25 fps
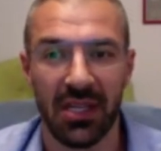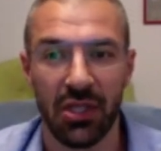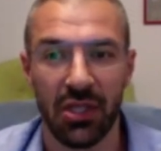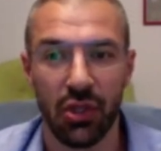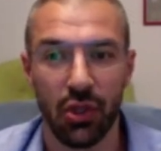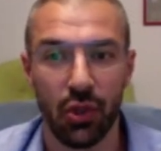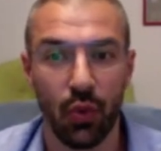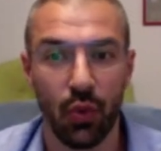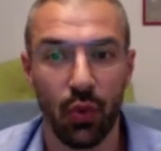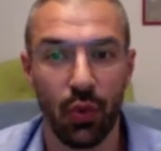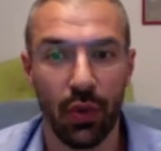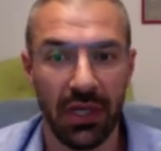
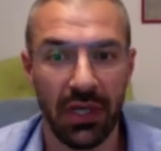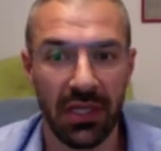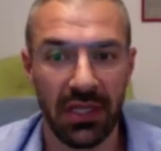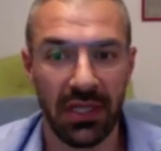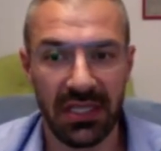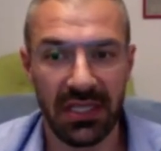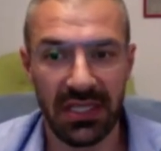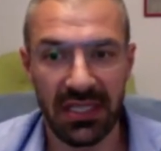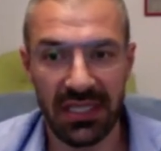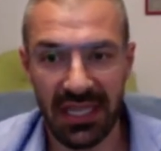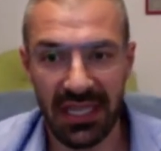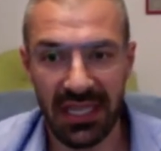Do we
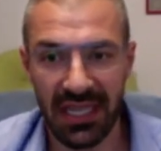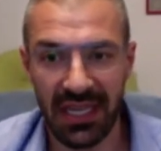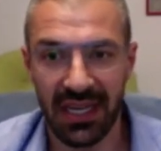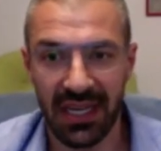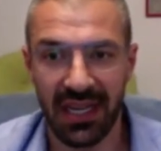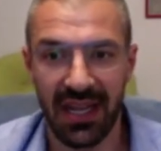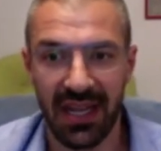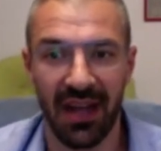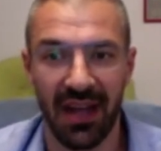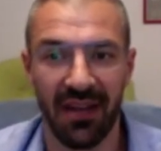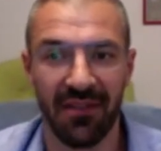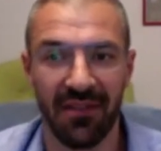see a
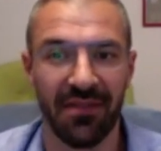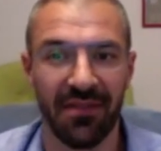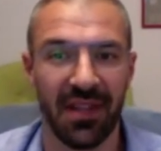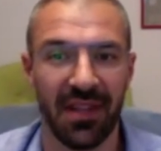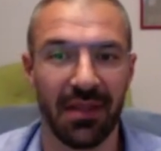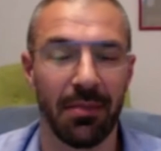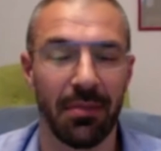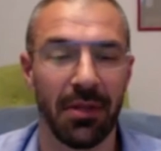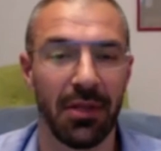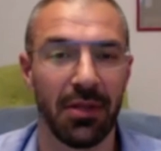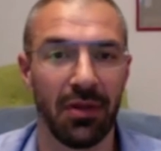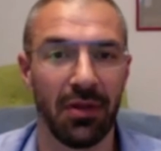
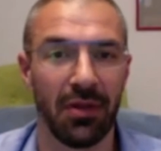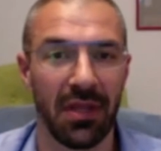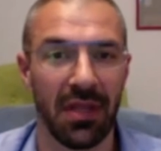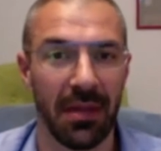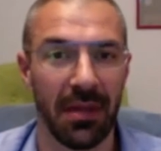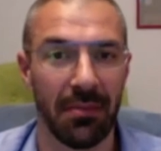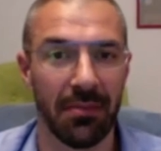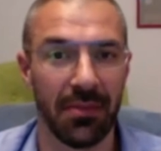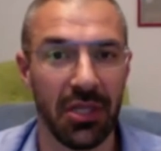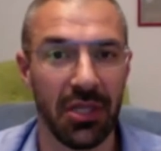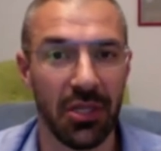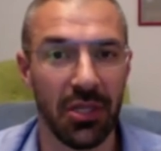conflict between
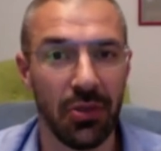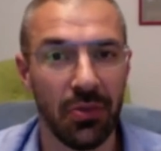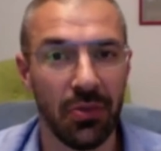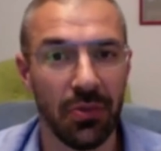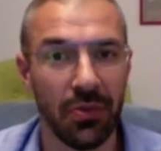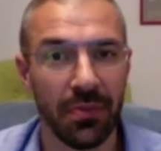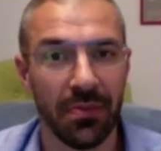them too?